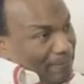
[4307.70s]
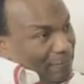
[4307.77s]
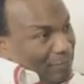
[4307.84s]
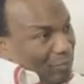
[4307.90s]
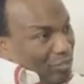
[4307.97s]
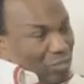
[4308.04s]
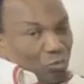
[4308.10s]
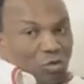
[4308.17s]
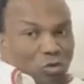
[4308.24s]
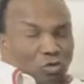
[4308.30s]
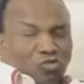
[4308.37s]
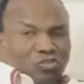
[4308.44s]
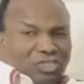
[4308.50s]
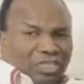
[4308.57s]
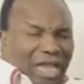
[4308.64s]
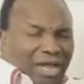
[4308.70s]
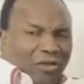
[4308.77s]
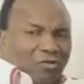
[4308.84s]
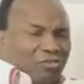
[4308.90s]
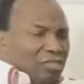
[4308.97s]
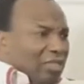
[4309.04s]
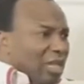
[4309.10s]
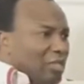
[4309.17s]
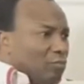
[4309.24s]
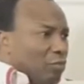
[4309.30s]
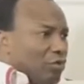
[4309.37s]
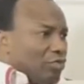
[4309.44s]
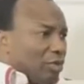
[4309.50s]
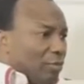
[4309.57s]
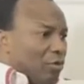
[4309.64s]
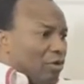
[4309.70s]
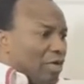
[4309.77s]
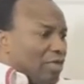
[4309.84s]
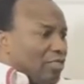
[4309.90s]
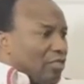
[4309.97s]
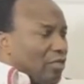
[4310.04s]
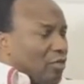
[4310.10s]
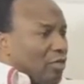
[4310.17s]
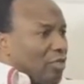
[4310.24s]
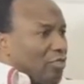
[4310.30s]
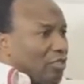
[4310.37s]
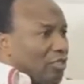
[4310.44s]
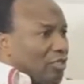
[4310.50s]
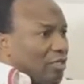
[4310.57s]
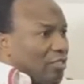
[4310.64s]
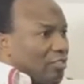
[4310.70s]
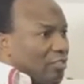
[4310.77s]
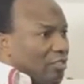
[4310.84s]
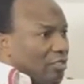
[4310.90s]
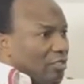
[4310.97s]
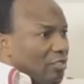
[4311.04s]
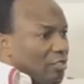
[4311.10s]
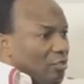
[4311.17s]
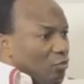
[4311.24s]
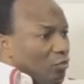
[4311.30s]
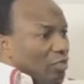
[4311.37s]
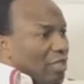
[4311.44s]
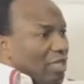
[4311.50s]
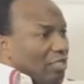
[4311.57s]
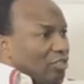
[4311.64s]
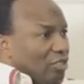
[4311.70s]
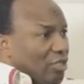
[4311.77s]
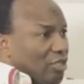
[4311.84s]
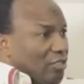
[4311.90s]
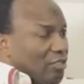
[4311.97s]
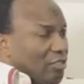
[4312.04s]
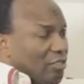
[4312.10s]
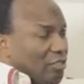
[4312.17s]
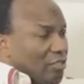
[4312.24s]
But I don't see that much about Nigerians, with Nigerians.